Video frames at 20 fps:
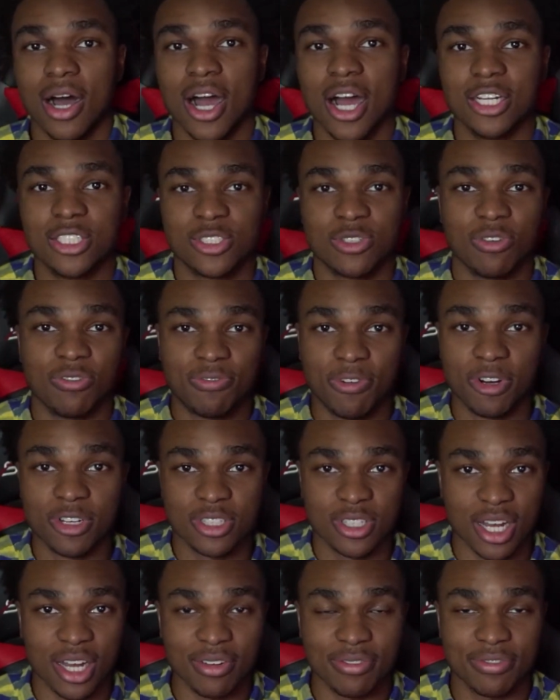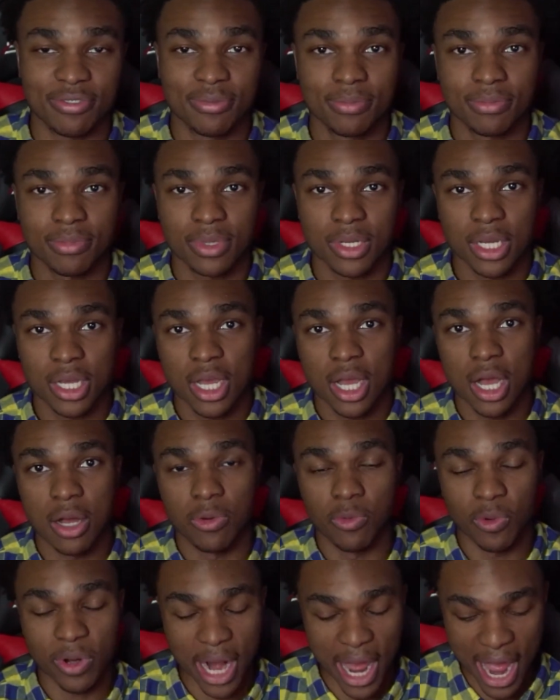right, so first off,
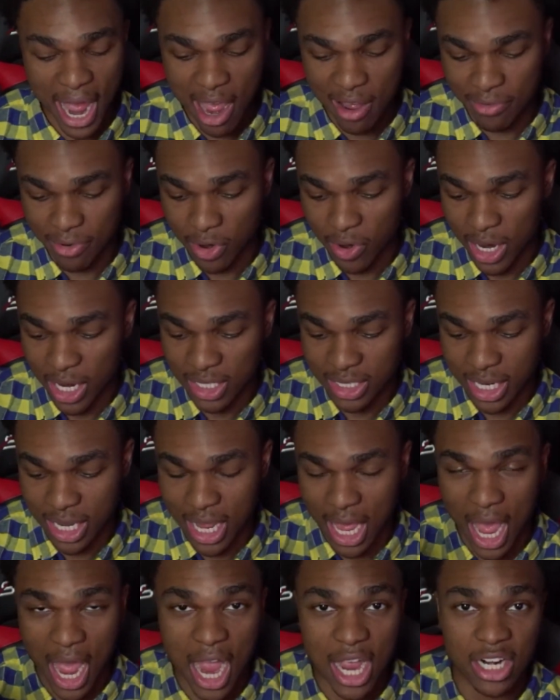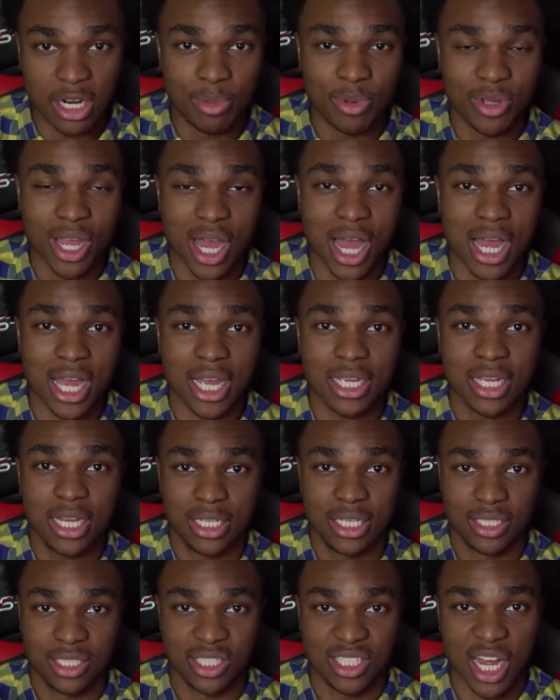what I have here is a IWI
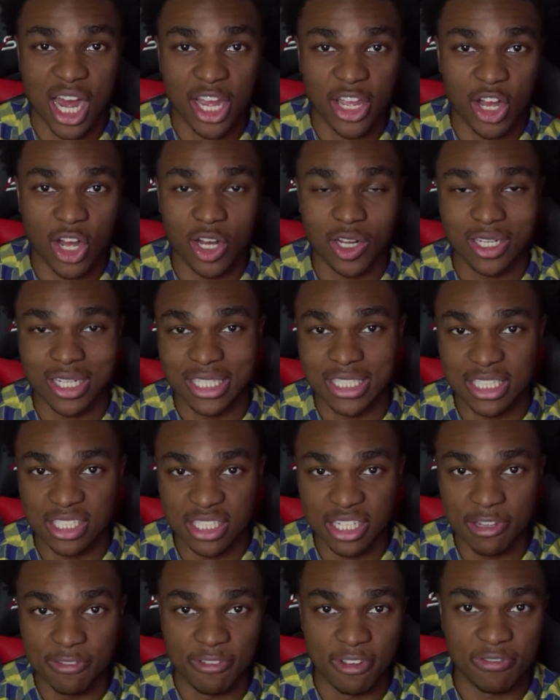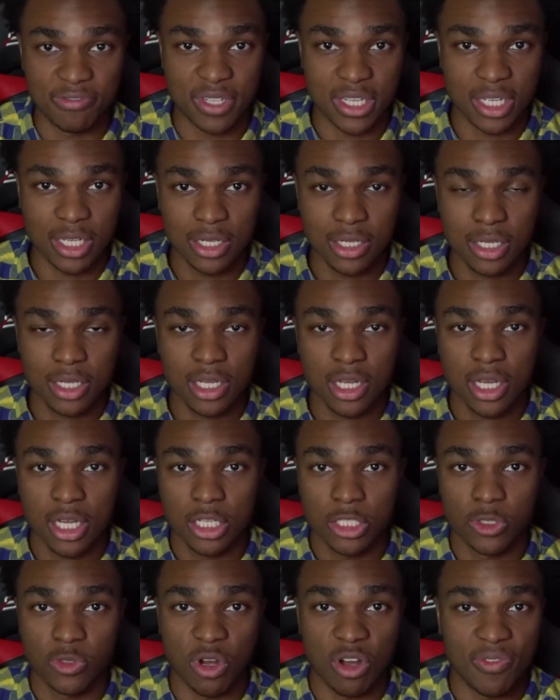Zion Z15
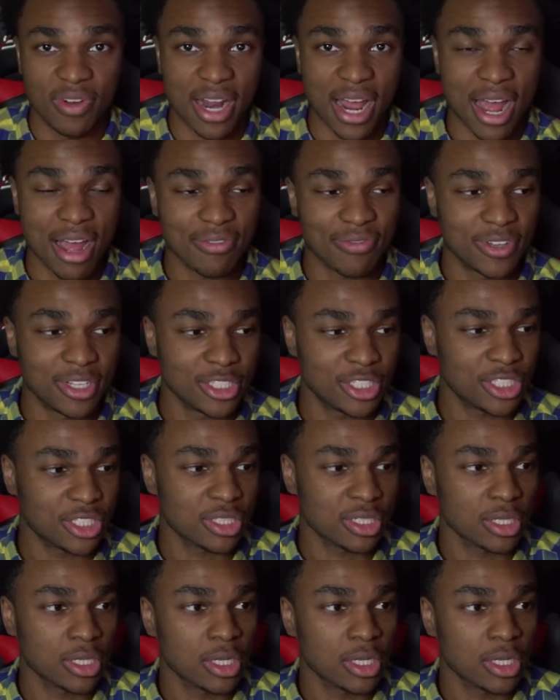12.5-inch.